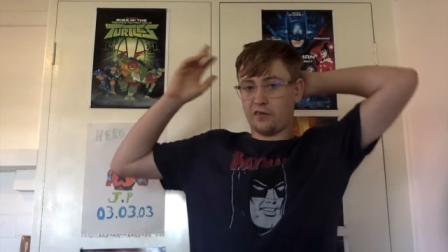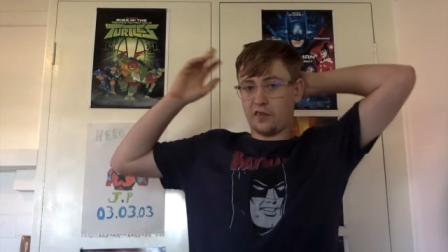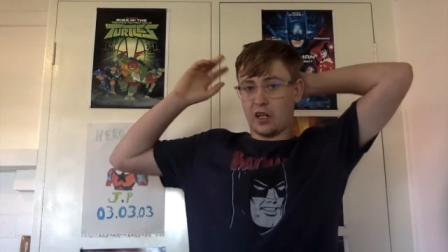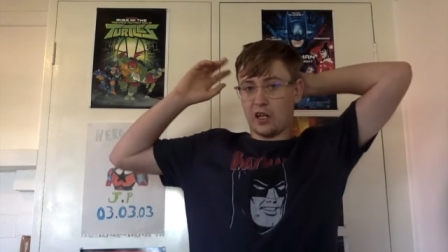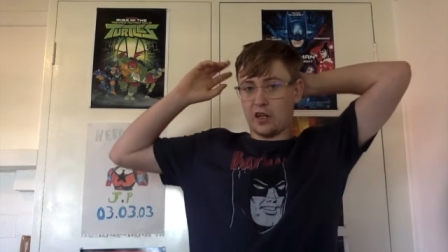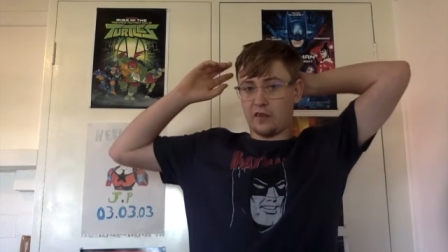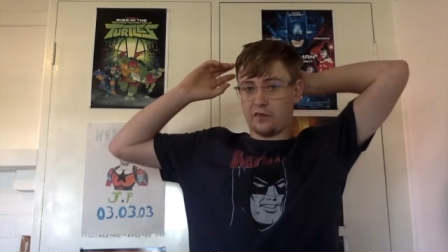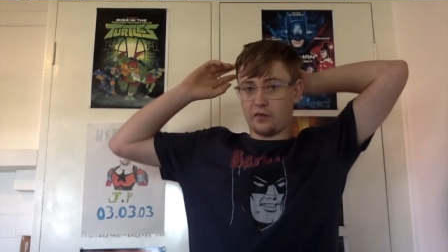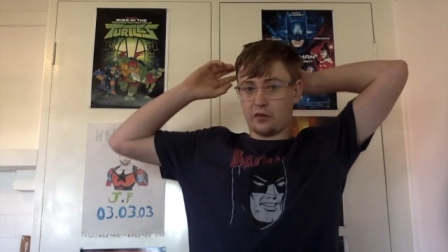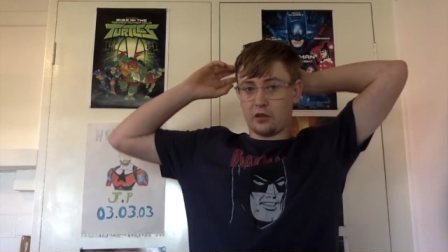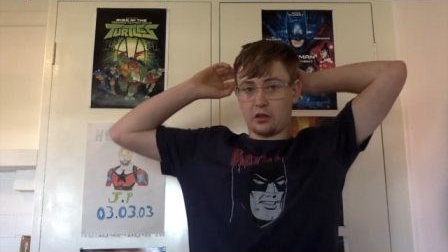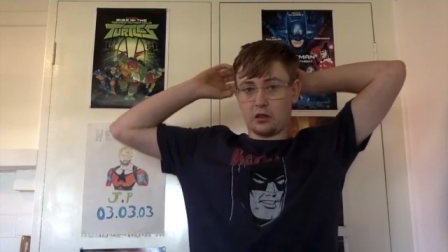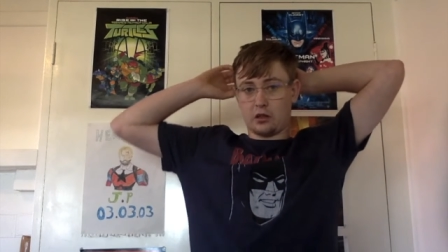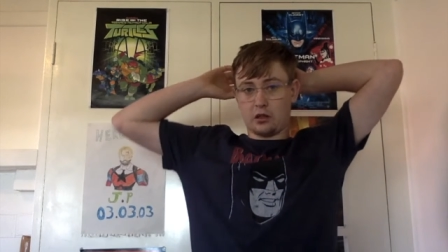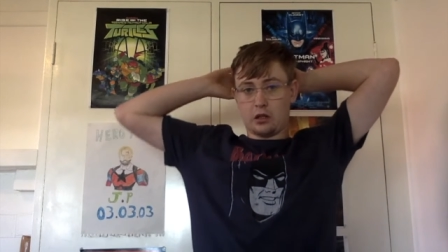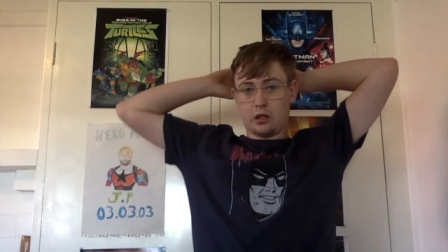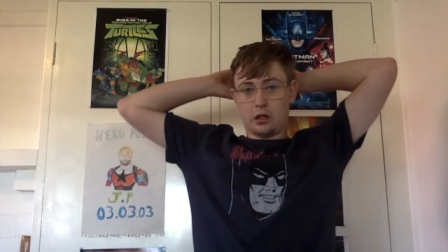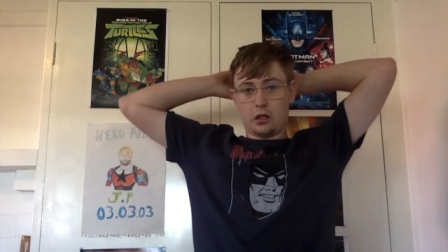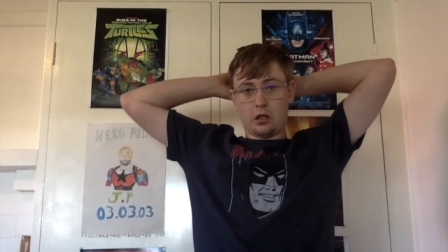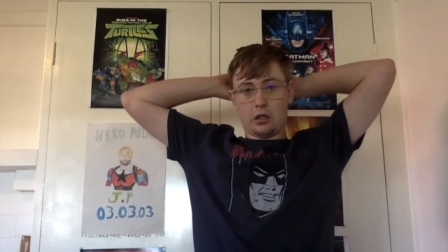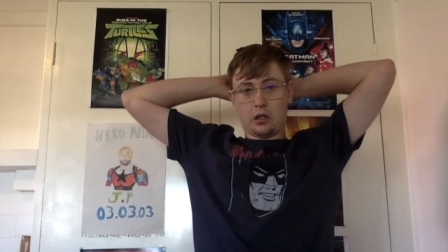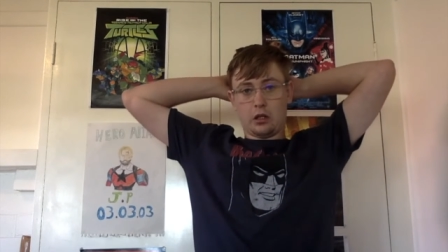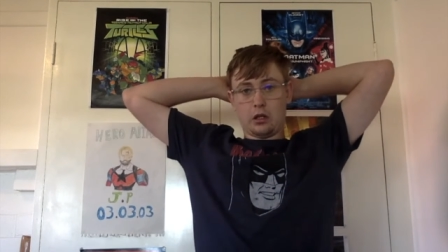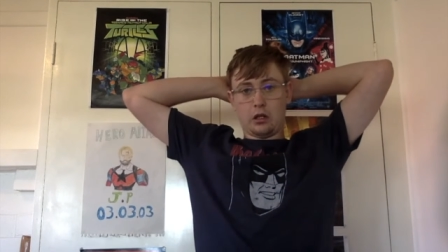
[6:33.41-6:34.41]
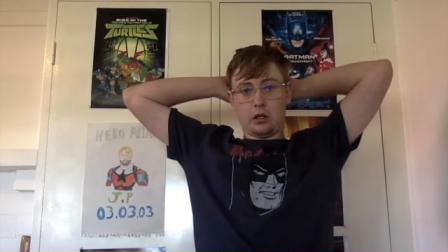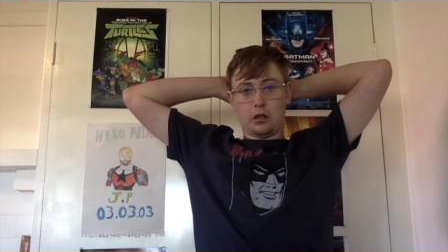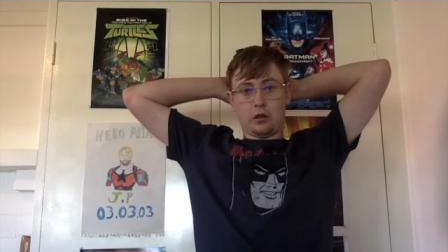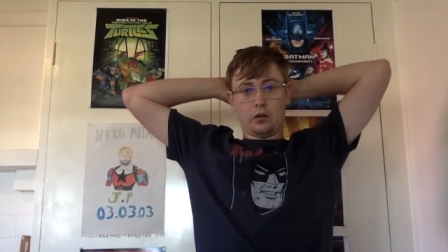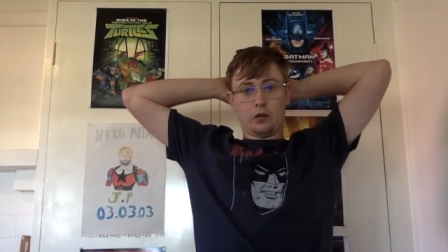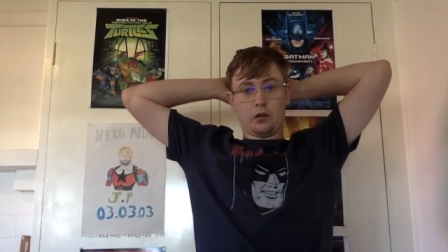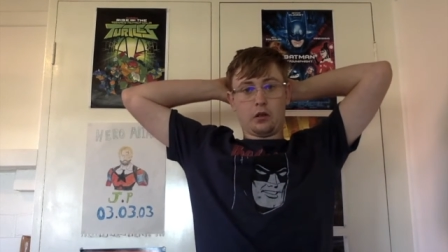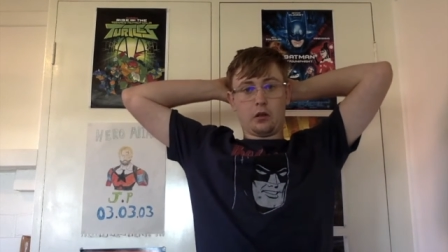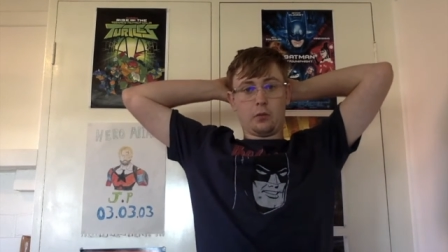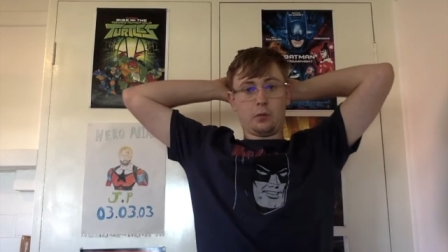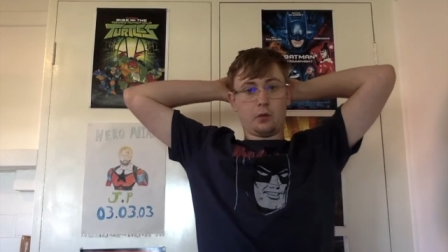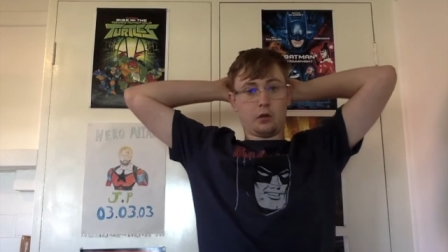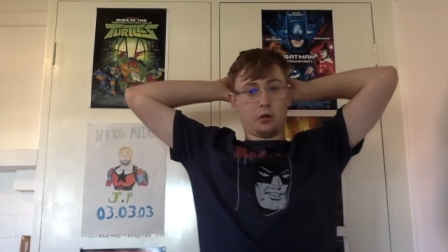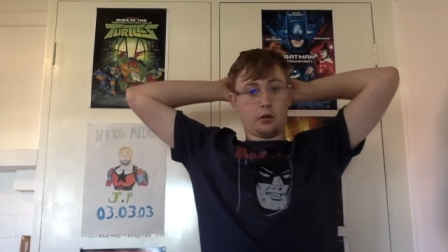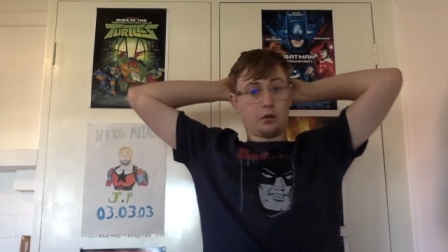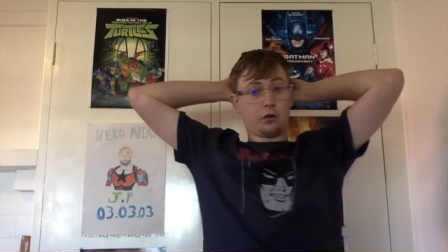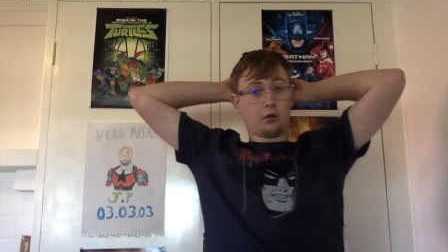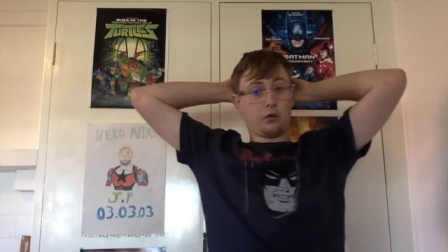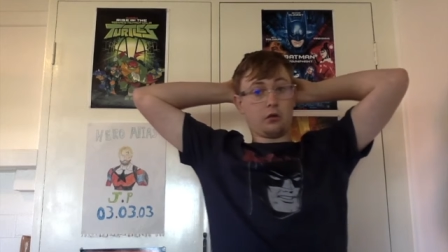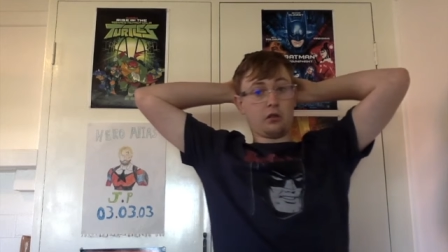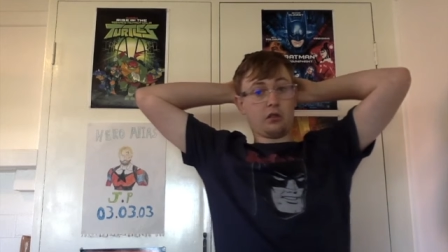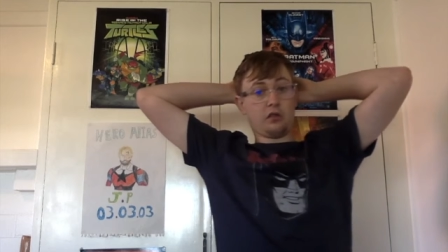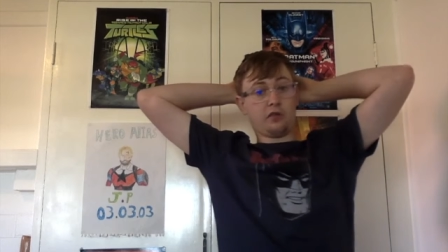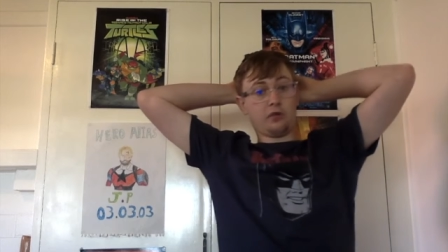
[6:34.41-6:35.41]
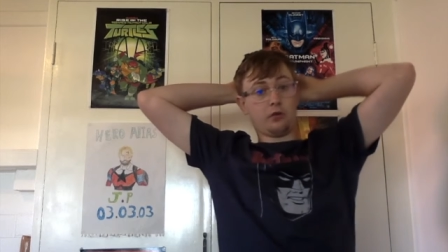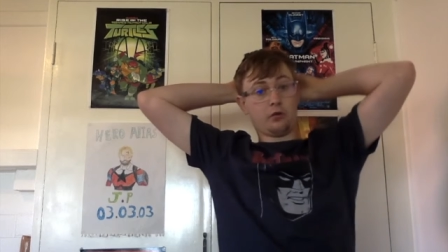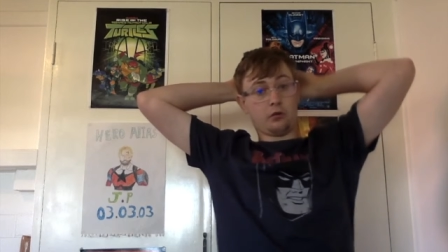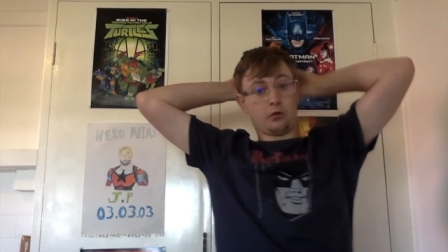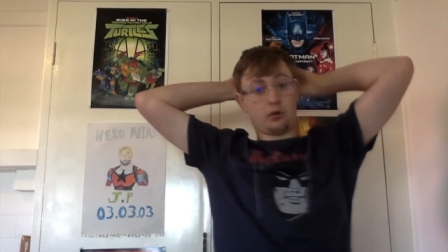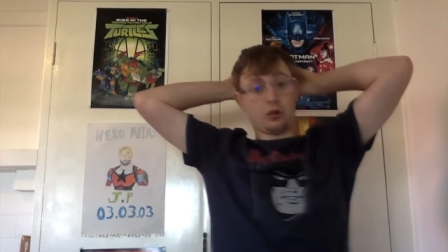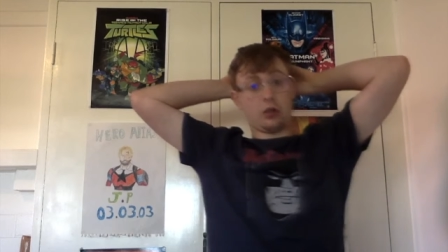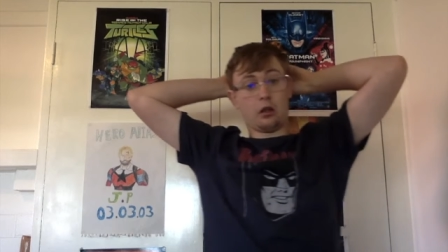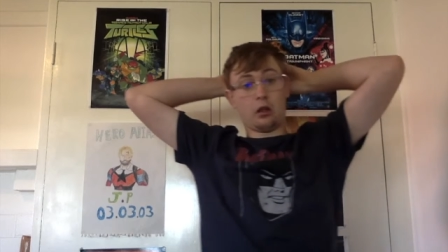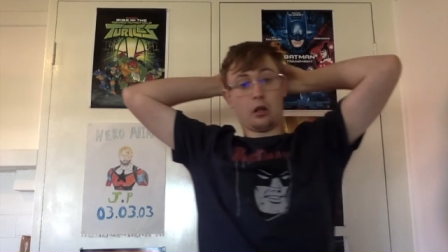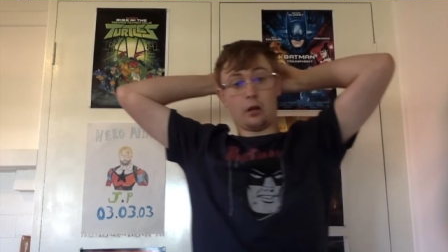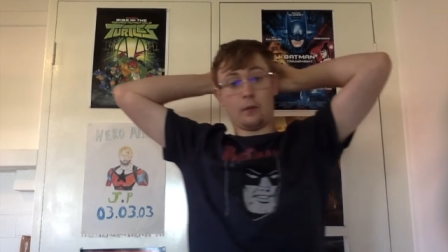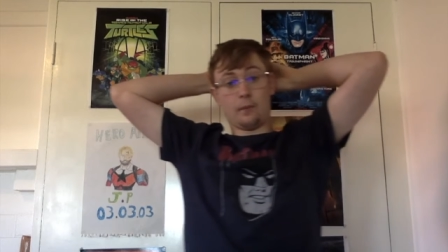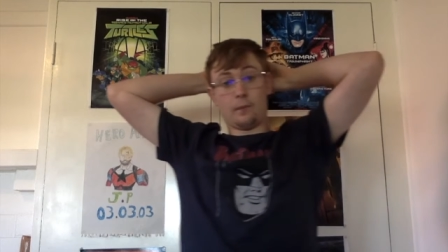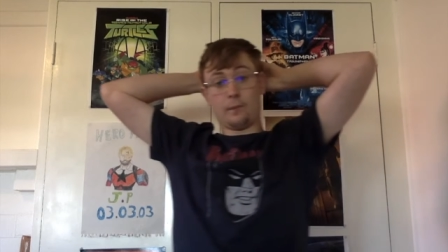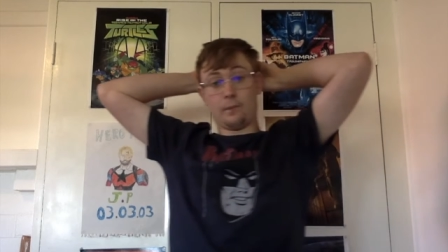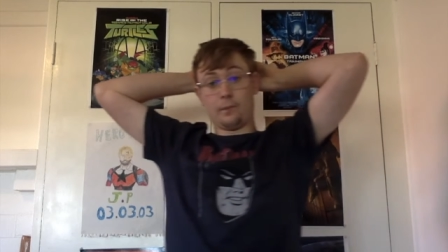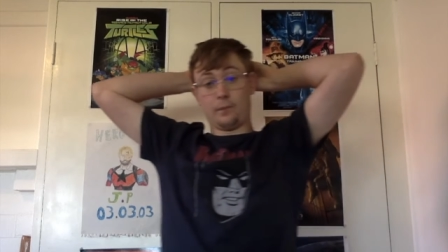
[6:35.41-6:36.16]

favorite superhero scores of all time.